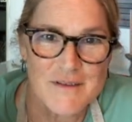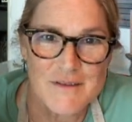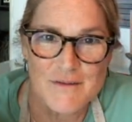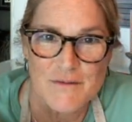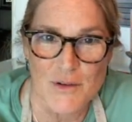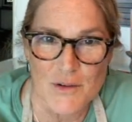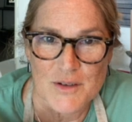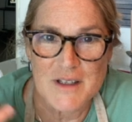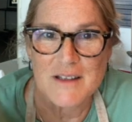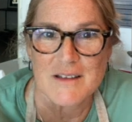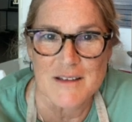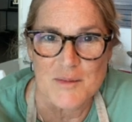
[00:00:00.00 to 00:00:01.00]

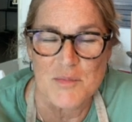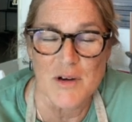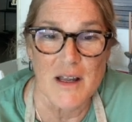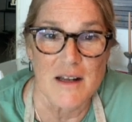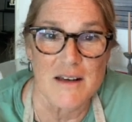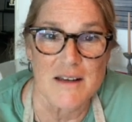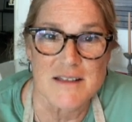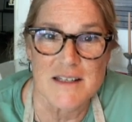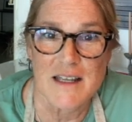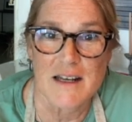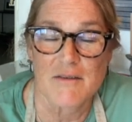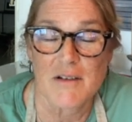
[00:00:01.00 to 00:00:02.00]
folding the bread to
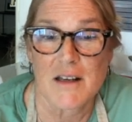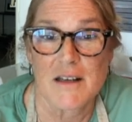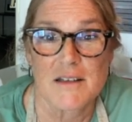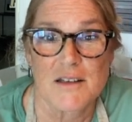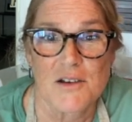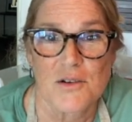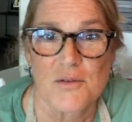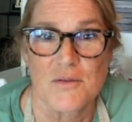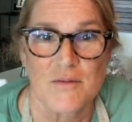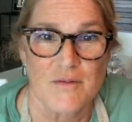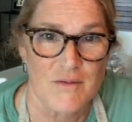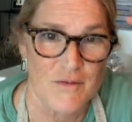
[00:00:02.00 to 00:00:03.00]
get it ready to go
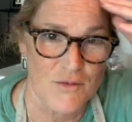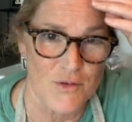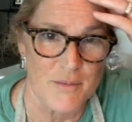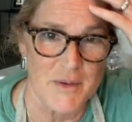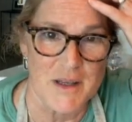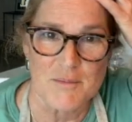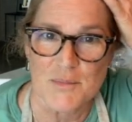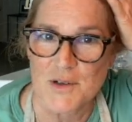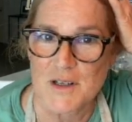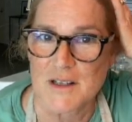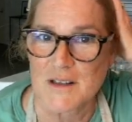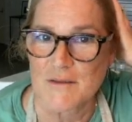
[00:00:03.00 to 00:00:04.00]
form it and put
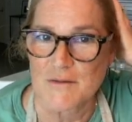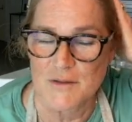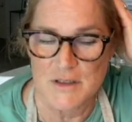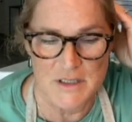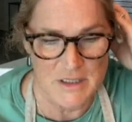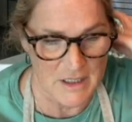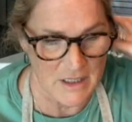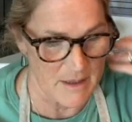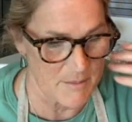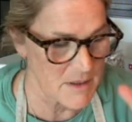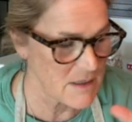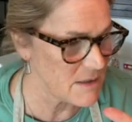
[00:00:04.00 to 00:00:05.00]
it in the fridge tonight,
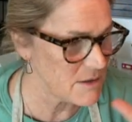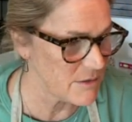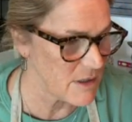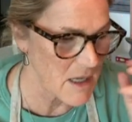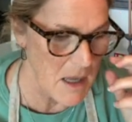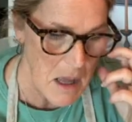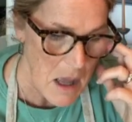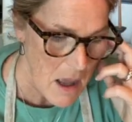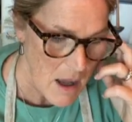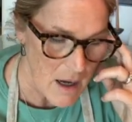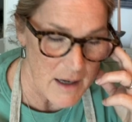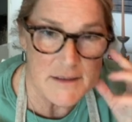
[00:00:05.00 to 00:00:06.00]
but that's all right.
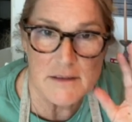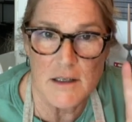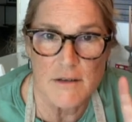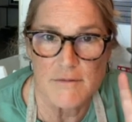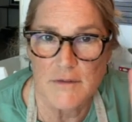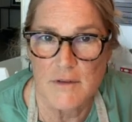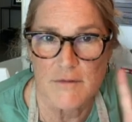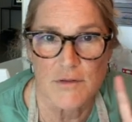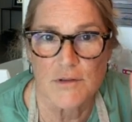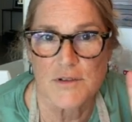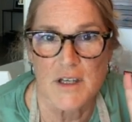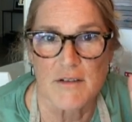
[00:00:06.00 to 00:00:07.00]
I love a
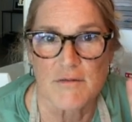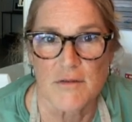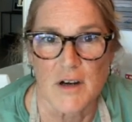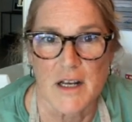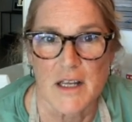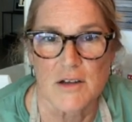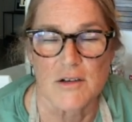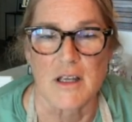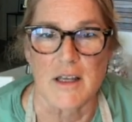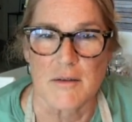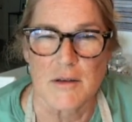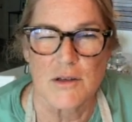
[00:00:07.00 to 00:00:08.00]
full day of Friday
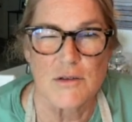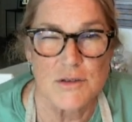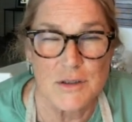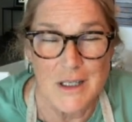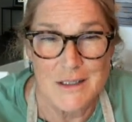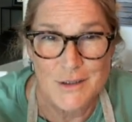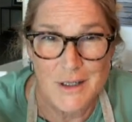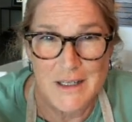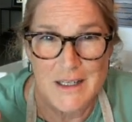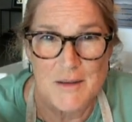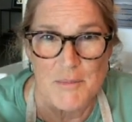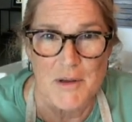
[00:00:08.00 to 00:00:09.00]
cooking. Usually I try to
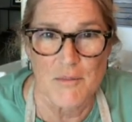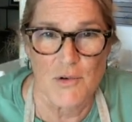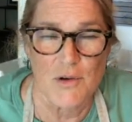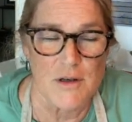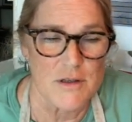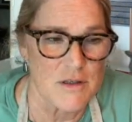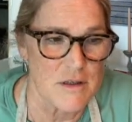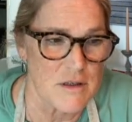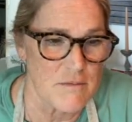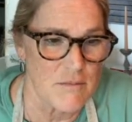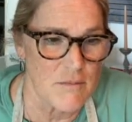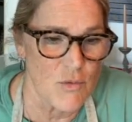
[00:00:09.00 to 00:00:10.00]
keep it more to the
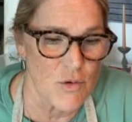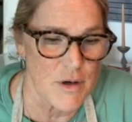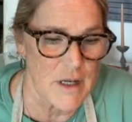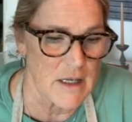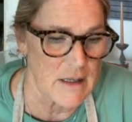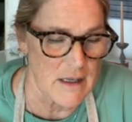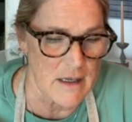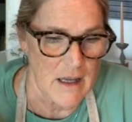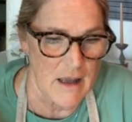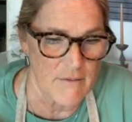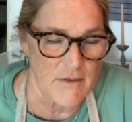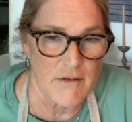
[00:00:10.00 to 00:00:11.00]
morning and then I
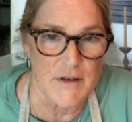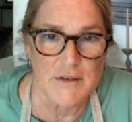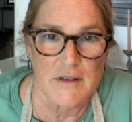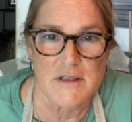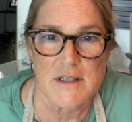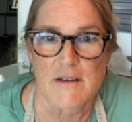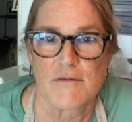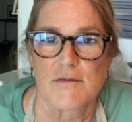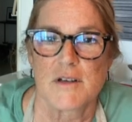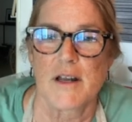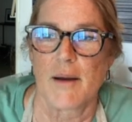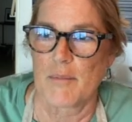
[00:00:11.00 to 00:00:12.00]
have the rest of the day
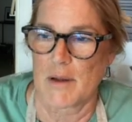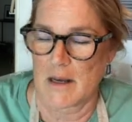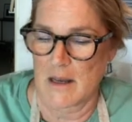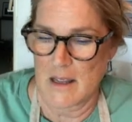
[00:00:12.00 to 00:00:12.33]
freed up, but